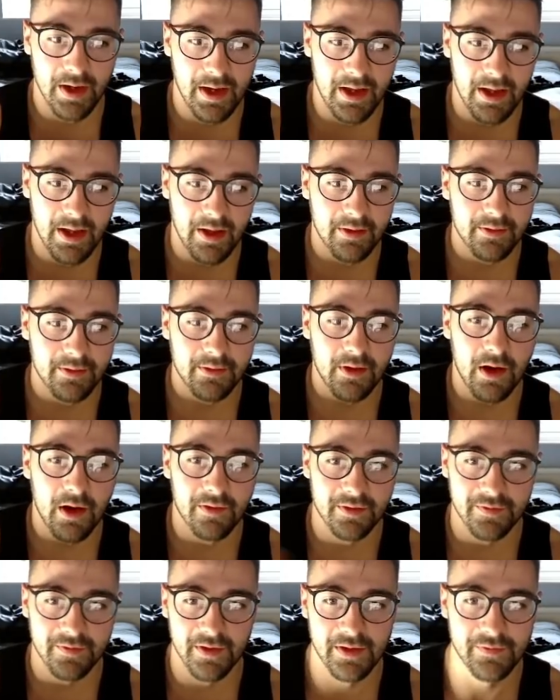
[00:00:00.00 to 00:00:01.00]
here
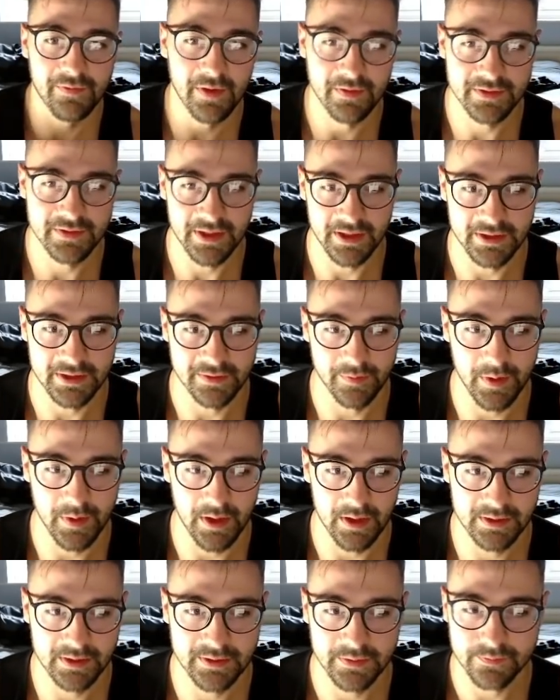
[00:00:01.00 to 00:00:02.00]
after 35 seconds have
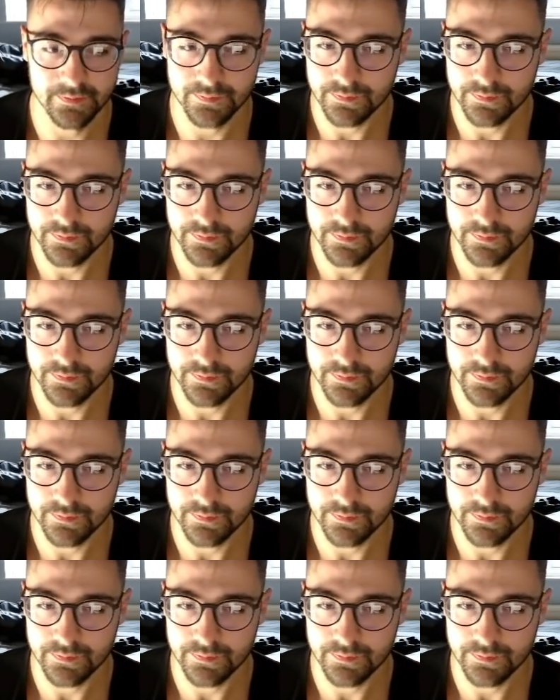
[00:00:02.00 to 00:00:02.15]
passed.